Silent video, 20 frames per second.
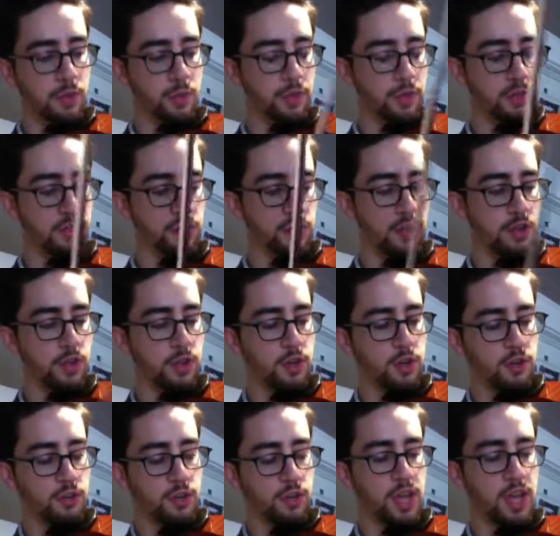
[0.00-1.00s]
We're going to start on the
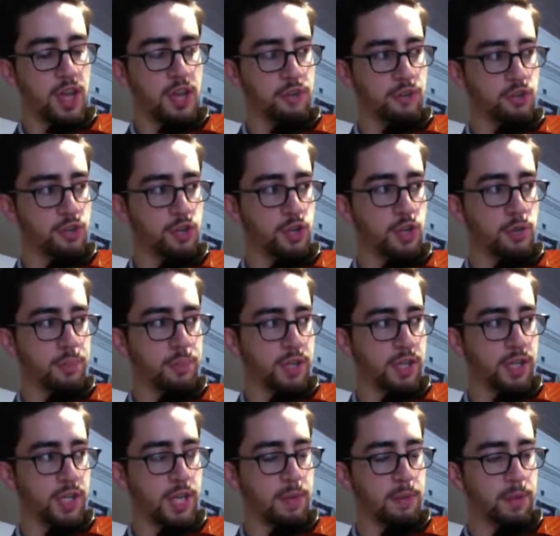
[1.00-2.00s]
note F sharp and
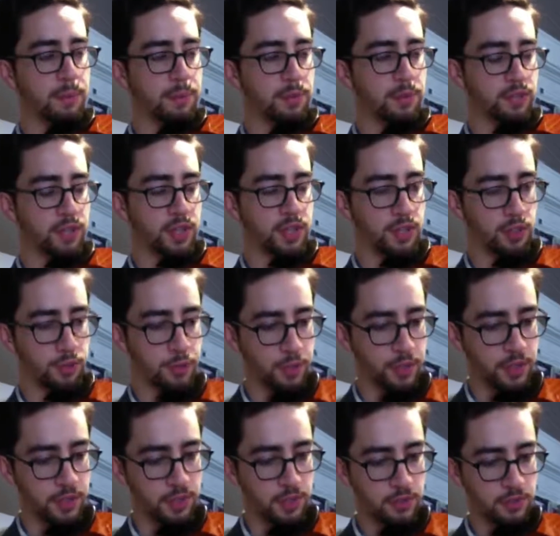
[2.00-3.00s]
climb up the scale, three
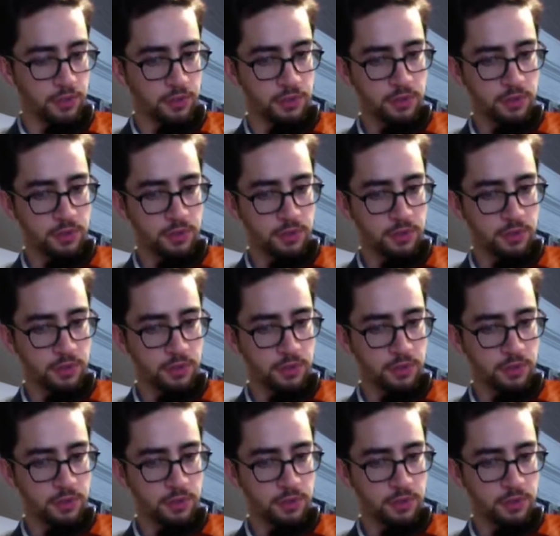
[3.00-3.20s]
notes.